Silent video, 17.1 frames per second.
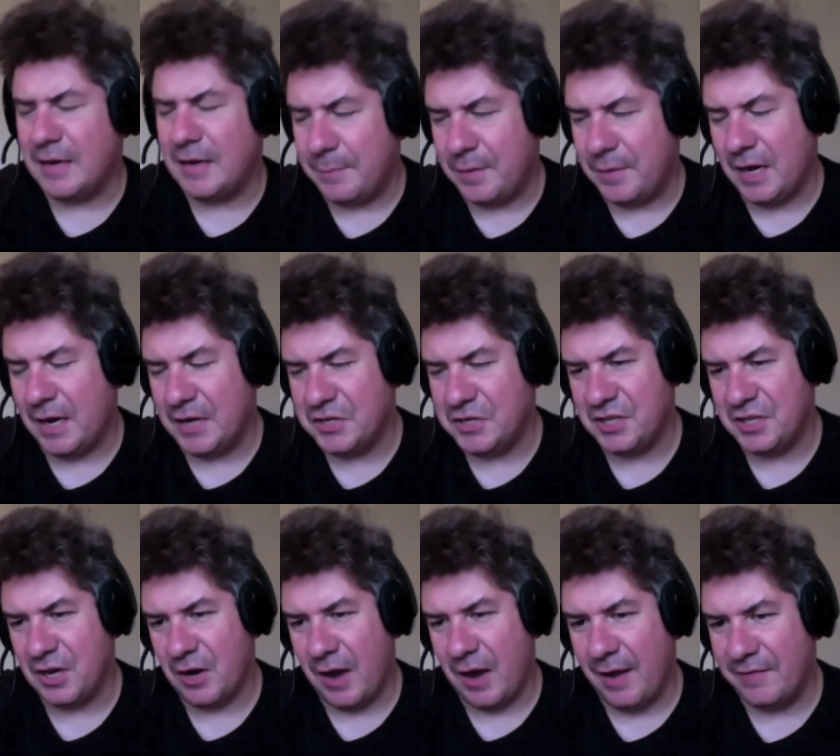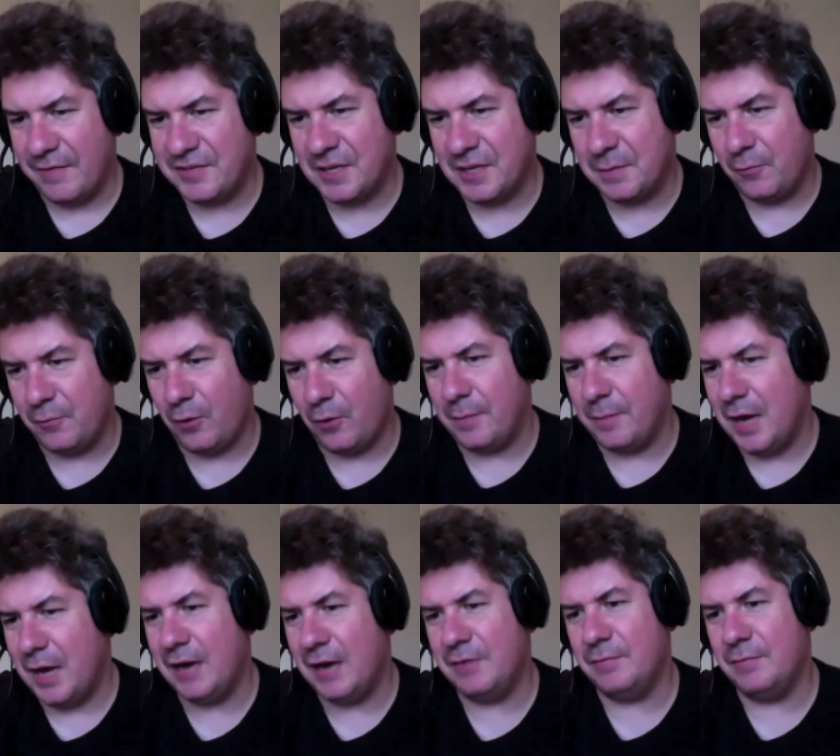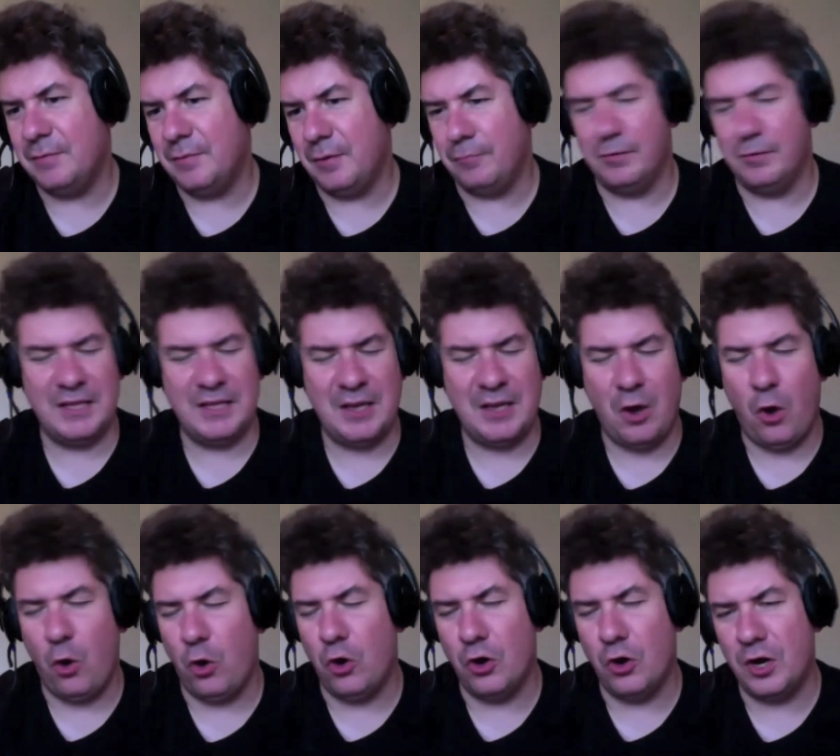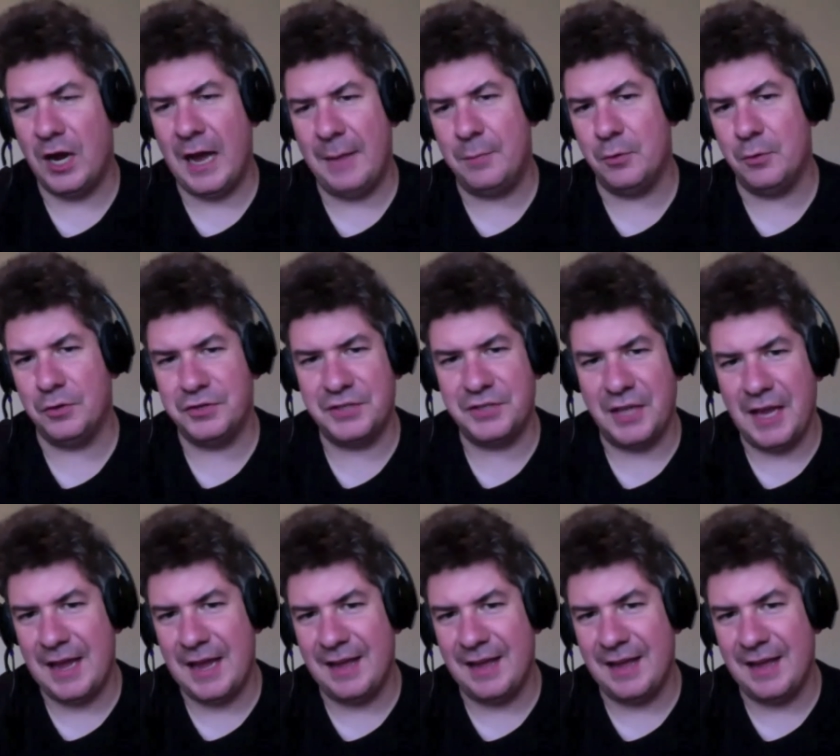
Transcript: behind you there. I, have said before, I'm not a really horror guy per se.